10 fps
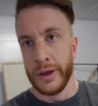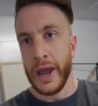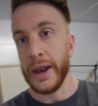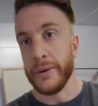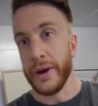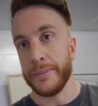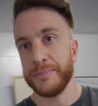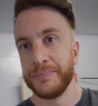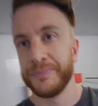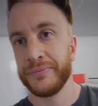Anyway,
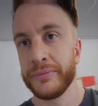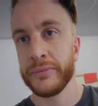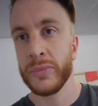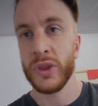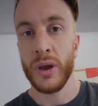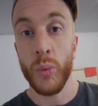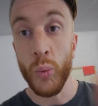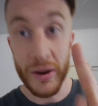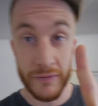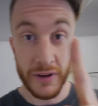
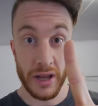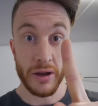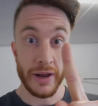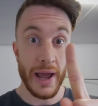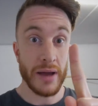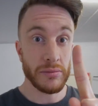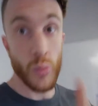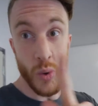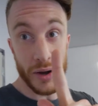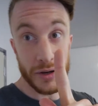one video down,
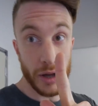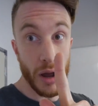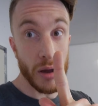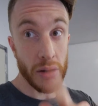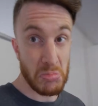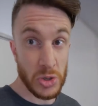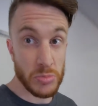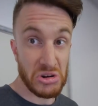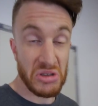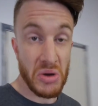one to go. Doing
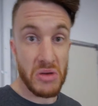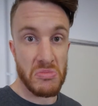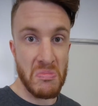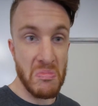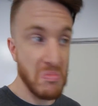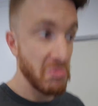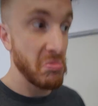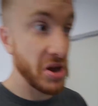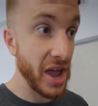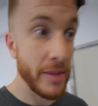pretty well.
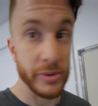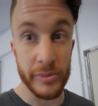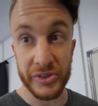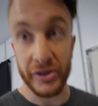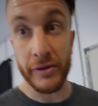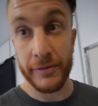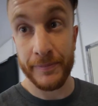Pretty happy with myself.